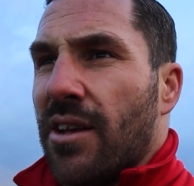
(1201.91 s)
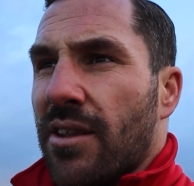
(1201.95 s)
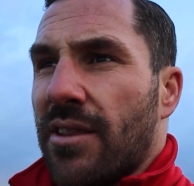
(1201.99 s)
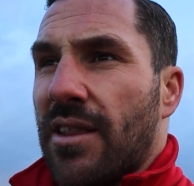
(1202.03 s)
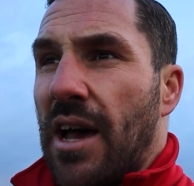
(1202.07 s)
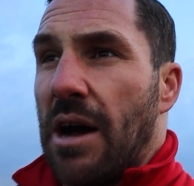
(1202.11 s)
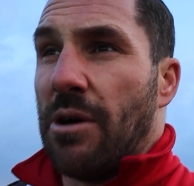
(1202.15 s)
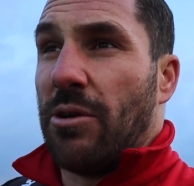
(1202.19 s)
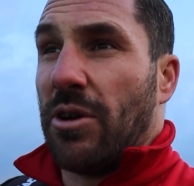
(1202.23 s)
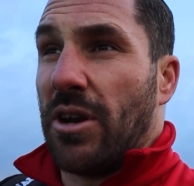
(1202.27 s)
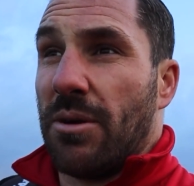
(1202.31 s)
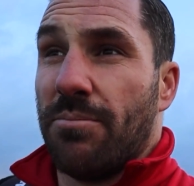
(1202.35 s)

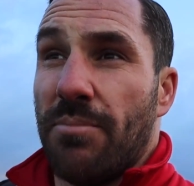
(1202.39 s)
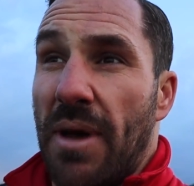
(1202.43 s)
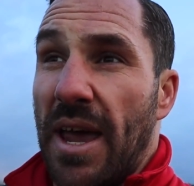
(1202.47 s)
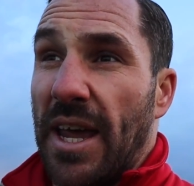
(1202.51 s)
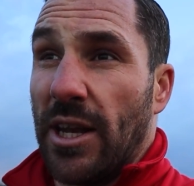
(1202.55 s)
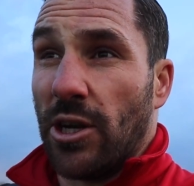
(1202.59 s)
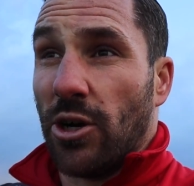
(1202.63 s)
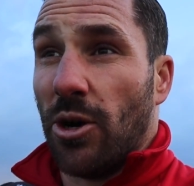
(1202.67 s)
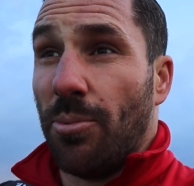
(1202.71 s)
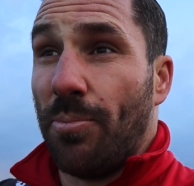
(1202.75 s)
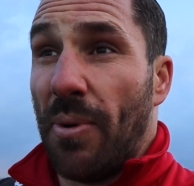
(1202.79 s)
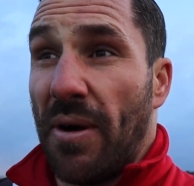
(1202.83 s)
That one I
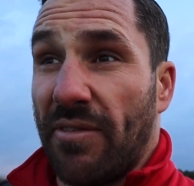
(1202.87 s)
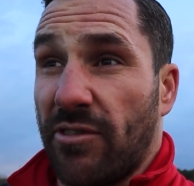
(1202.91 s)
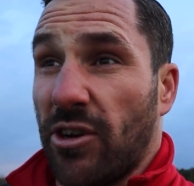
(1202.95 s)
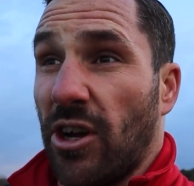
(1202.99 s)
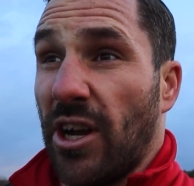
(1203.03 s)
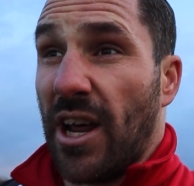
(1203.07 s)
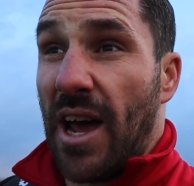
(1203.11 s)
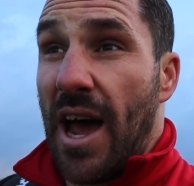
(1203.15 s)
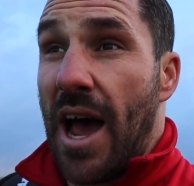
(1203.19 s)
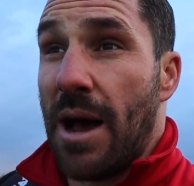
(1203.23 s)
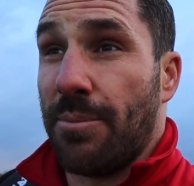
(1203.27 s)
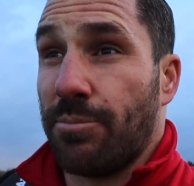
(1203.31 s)
made up. I've
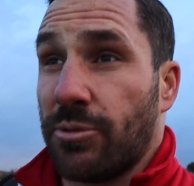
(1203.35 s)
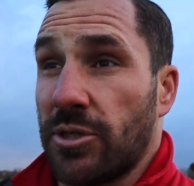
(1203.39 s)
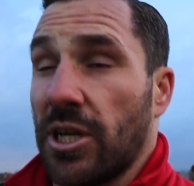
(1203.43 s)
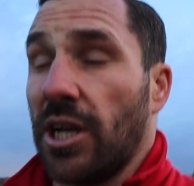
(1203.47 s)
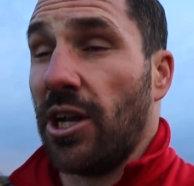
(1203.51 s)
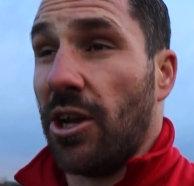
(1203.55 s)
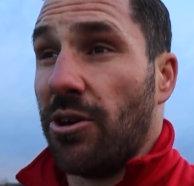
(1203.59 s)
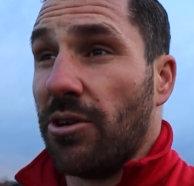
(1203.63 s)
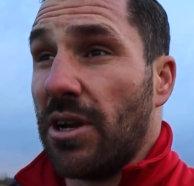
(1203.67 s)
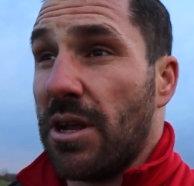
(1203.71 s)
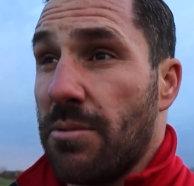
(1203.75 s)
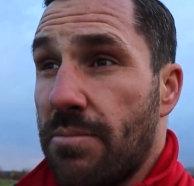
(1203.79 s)
got it
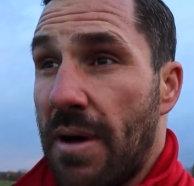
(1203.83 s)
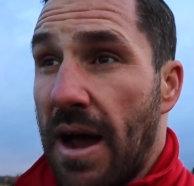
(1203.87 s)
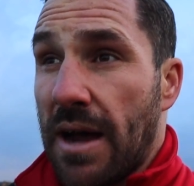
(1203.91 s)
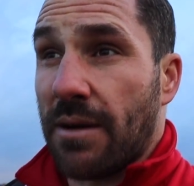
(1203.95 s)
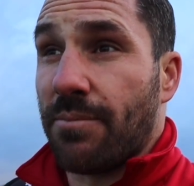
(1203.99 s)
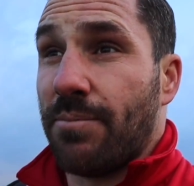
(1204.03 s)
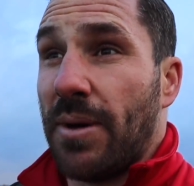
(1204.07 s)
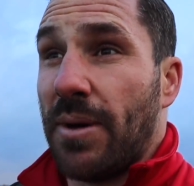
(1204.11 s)
absolutely bang